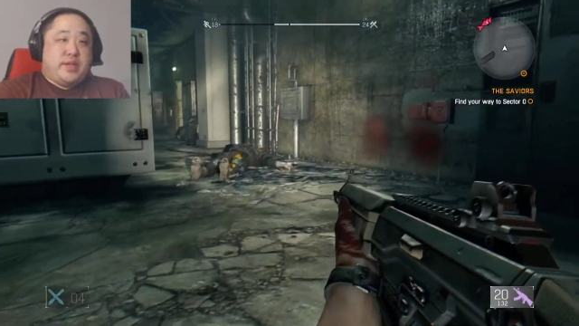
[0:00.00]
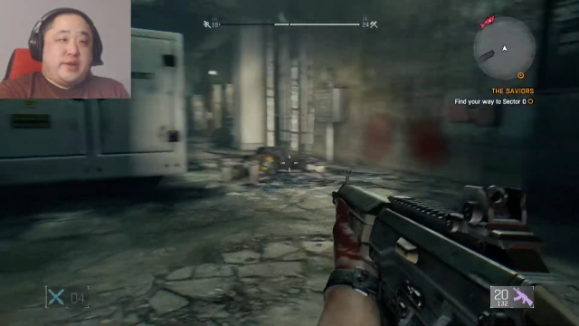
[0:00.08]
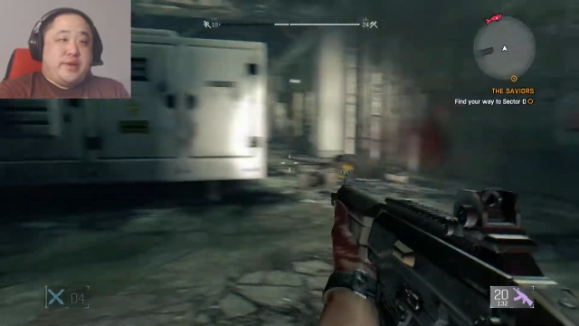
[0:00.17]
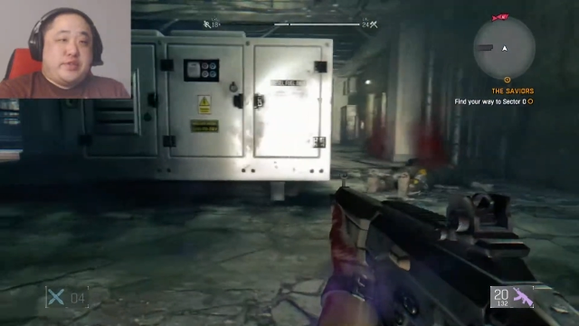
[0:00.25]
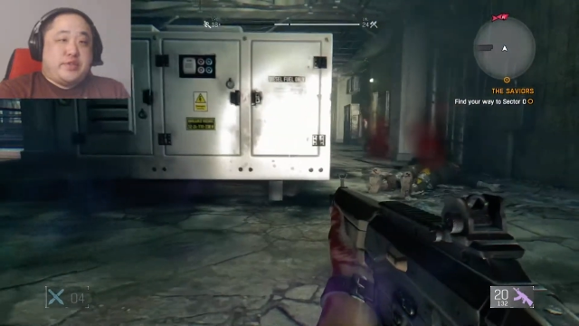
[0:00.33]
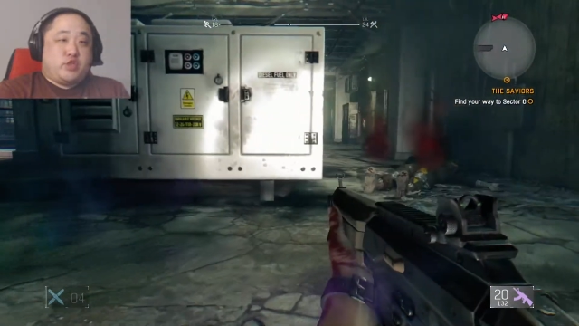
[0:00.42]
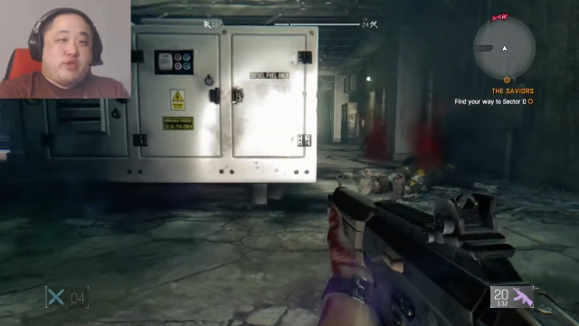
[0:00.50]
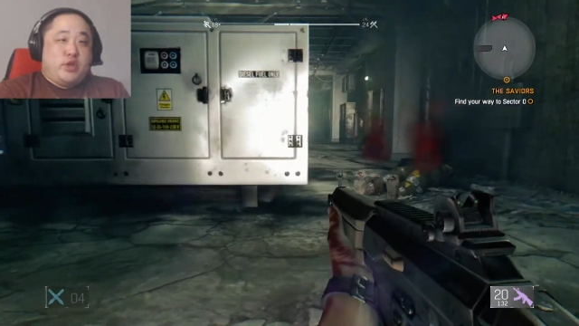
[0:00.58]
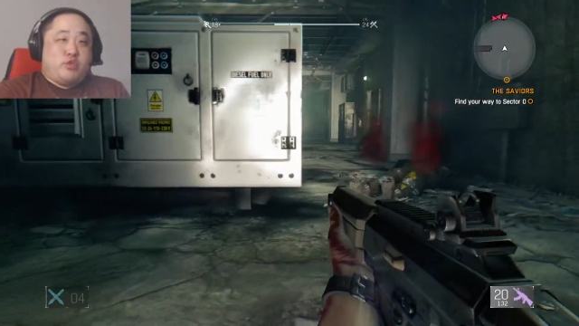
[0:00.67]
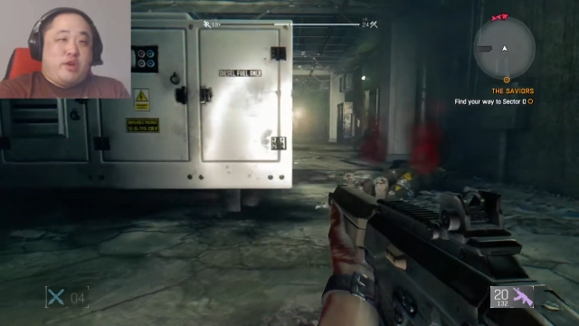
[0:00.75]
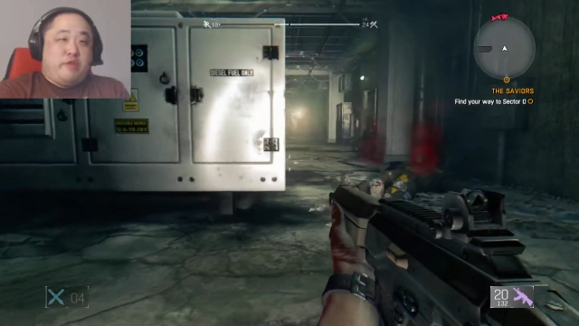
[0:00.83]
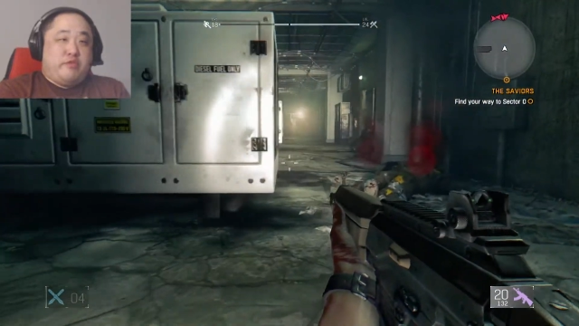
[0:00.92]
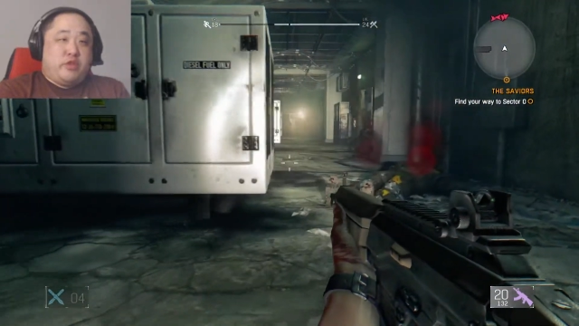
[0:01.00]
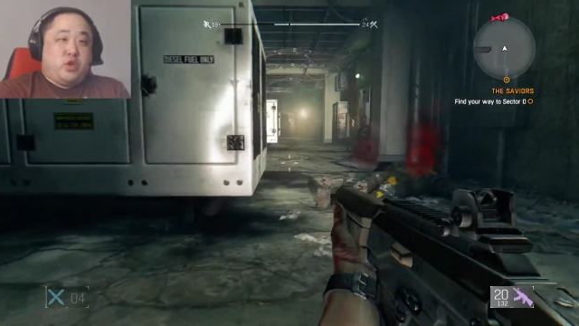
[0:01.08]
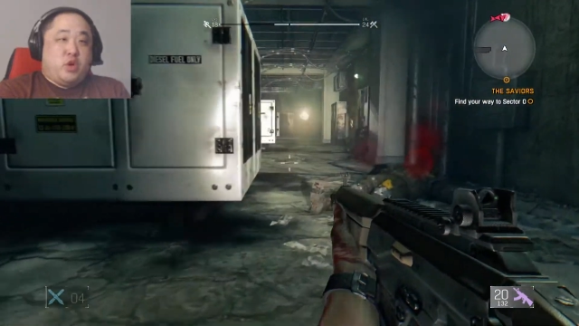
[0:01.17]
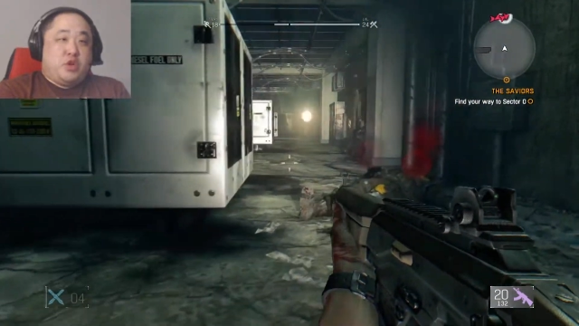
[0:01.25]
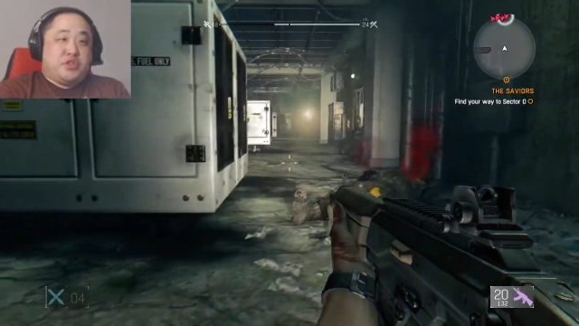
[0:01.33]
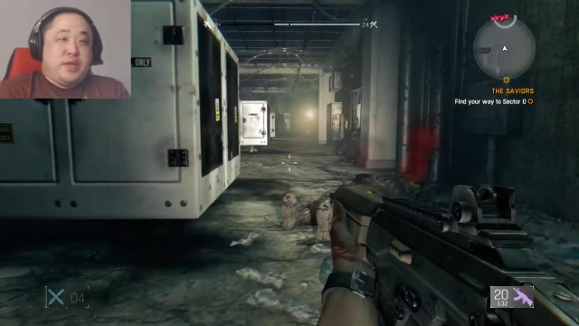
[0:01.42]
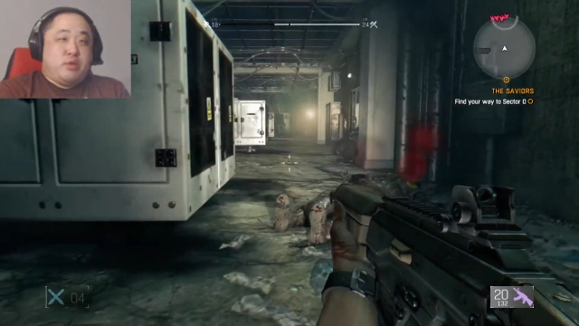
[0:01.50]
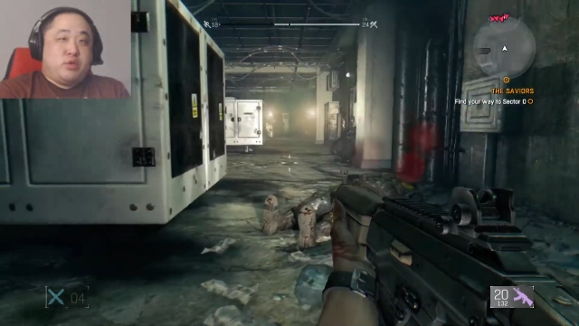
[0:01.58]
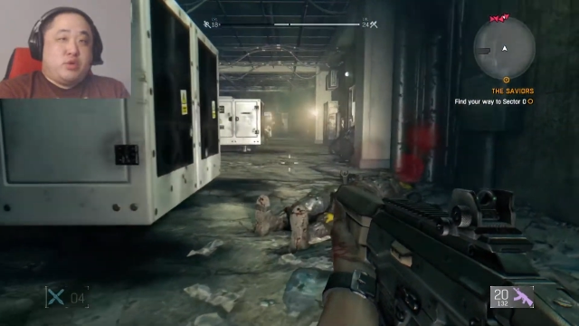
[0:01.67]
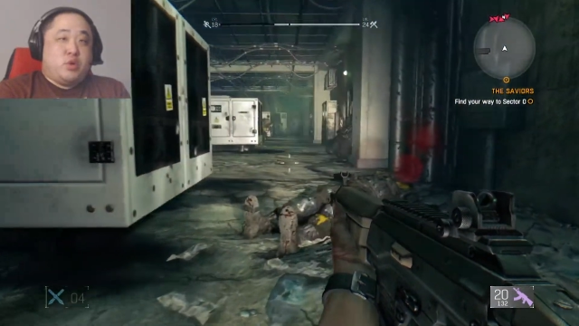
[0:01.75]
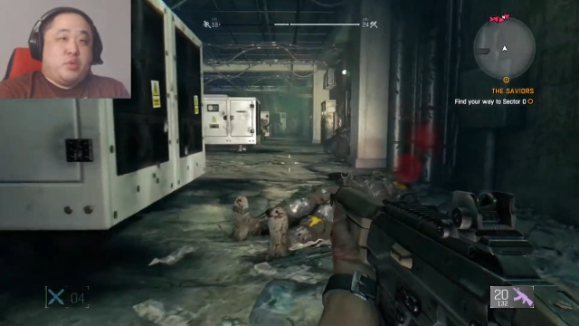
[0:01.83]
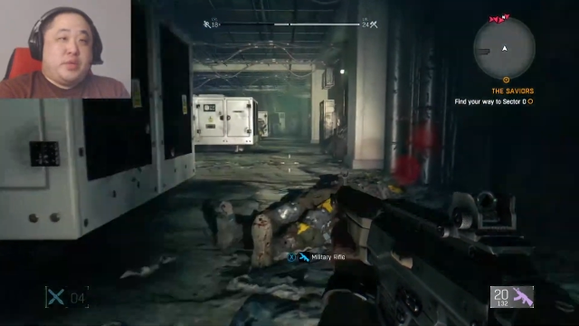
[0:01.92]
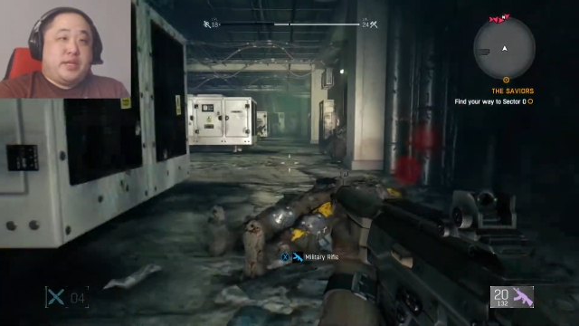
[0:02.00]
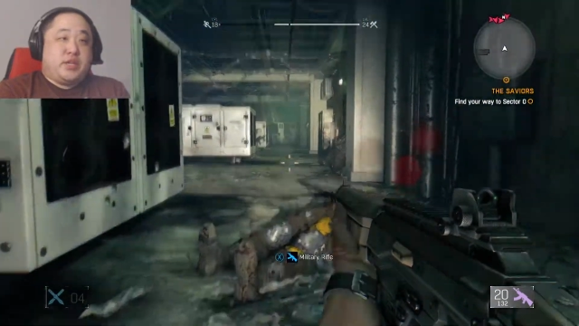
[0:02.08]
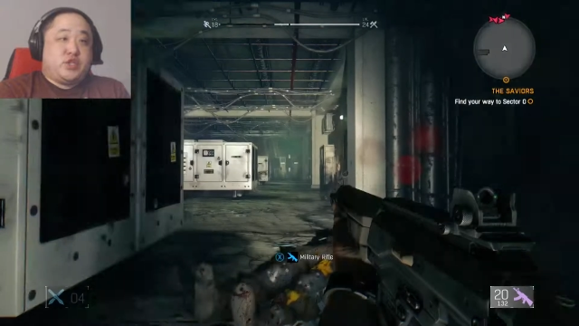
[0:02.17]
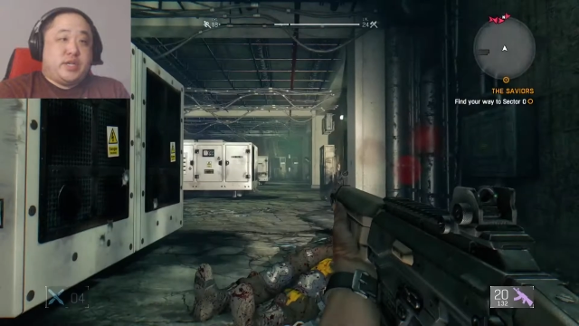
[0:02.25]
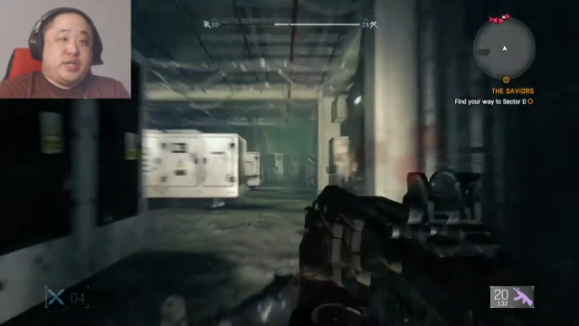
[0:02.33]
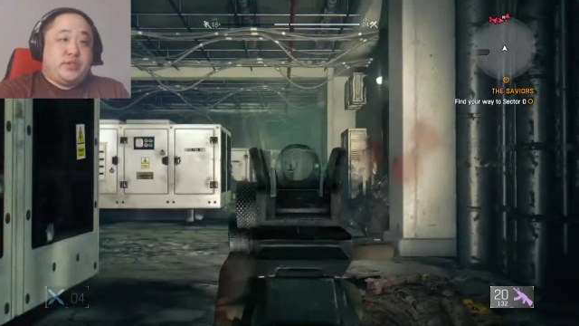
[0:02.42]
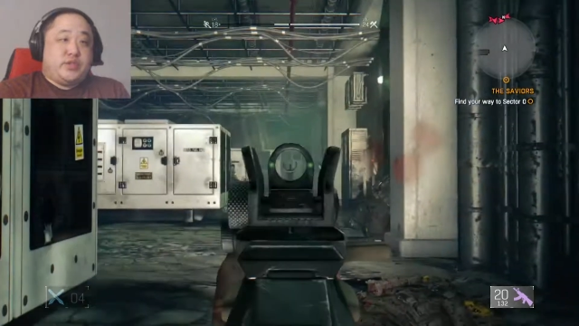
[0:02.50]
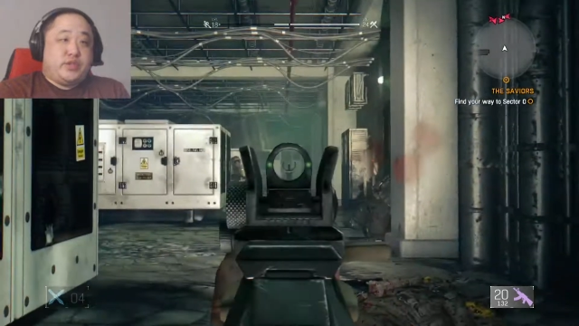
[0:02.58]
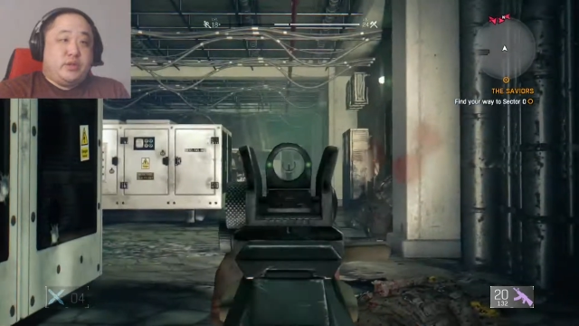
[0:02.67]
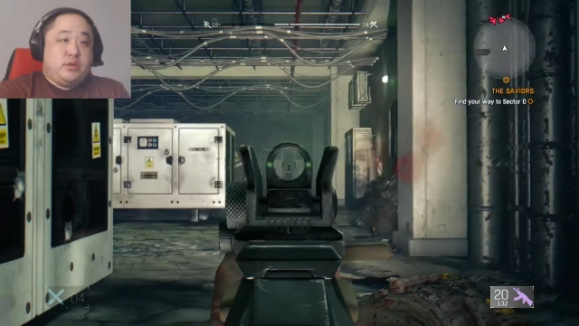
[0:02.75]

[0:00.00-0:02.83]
I'm gonna have to scrounge around for gauze and alcohol when I get a chance.